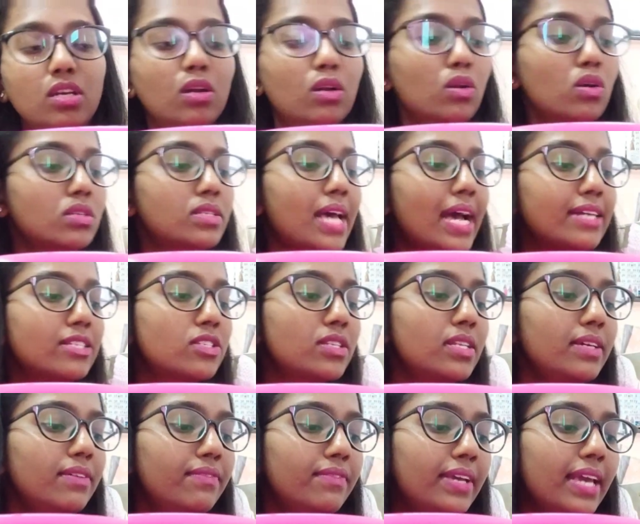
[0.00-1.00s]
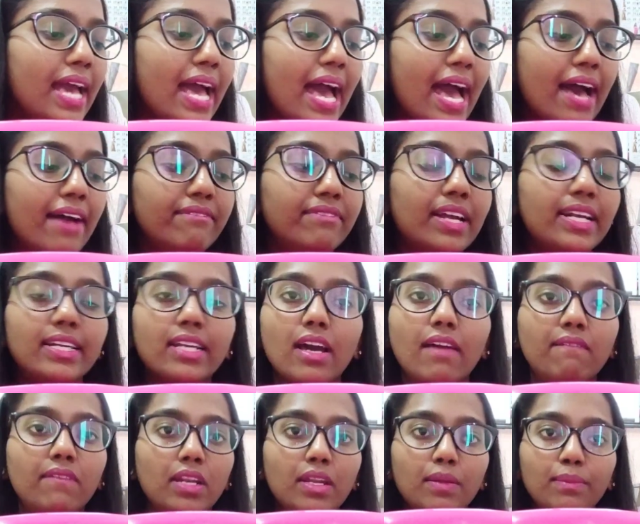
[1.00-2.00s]
your clothes actually we have that
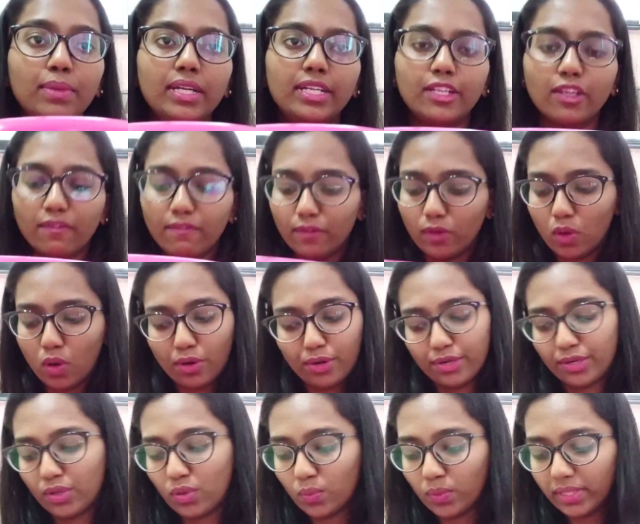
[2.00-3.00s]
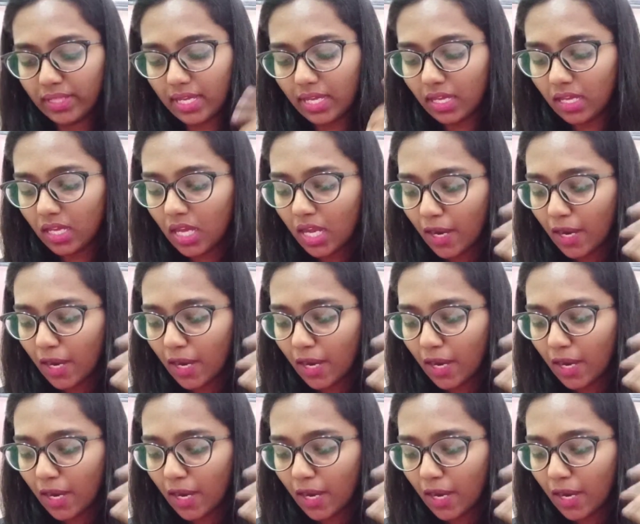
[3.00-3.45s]
availability of laundry over there